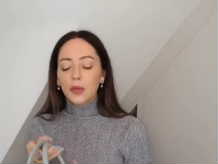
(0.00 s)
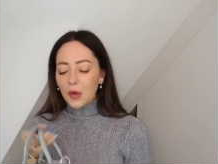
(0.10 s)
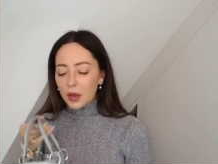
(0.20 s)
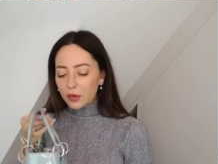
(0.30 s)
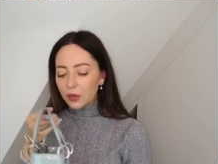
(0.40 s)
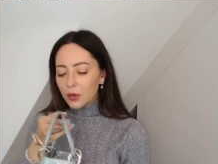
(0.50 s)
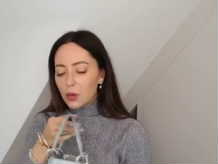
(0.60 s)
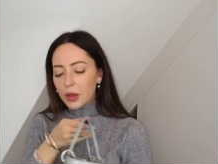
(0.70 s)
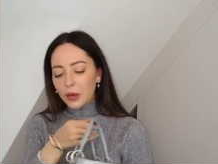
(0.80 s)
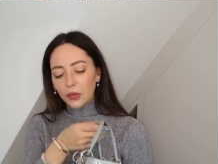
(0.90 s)
First of
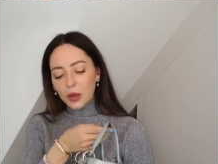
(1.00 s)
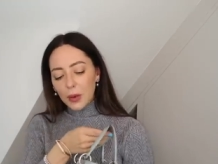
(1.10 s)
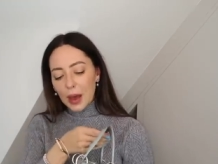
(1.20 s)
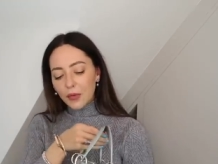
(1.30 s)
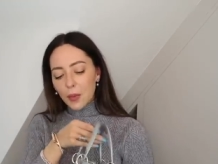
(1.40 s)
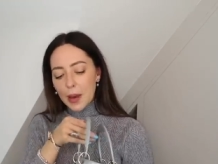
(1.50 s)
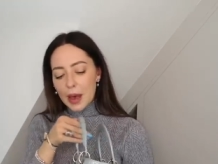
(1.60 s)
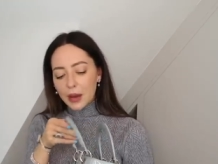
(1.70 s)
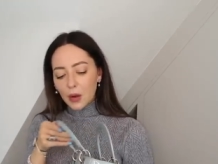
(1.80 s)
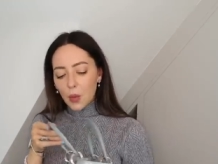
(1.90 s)
all, if you have a
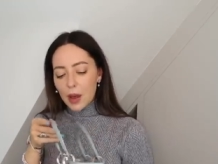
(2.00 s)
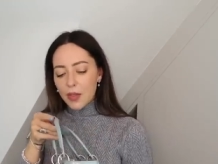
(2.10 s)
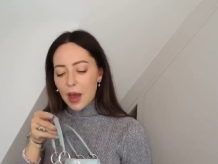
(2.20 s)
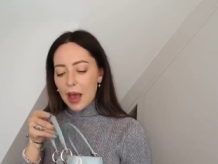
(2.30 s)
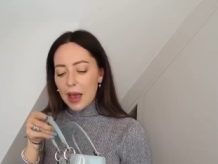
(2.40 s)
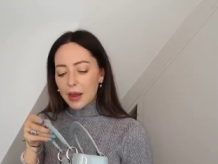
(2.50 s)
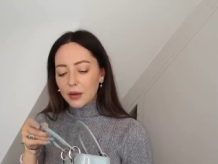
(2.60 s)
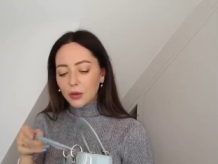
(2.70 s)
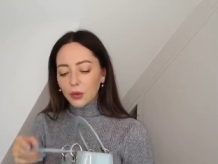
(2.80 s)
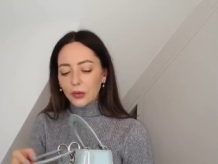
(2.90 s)
bag where the
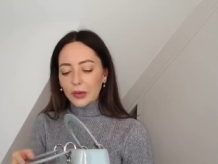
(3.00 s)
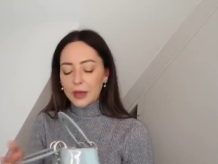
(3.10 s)
handles,